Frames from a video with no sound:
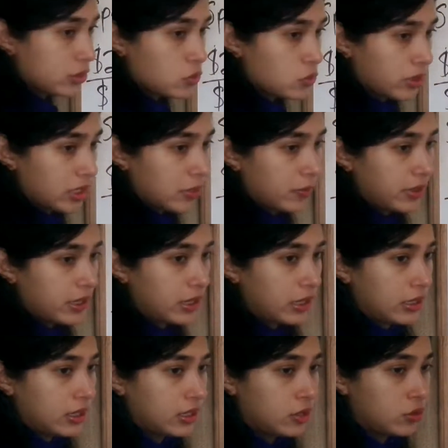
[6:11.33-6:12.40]
we're going to be
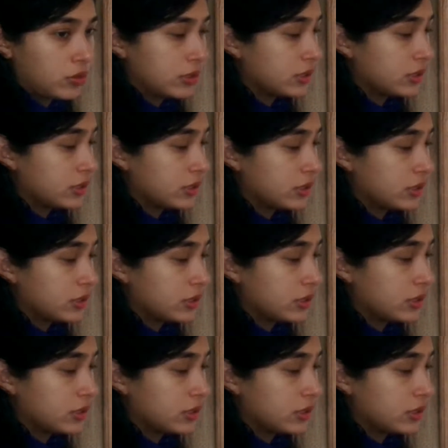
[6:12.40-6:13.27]
ignoring the 0 now,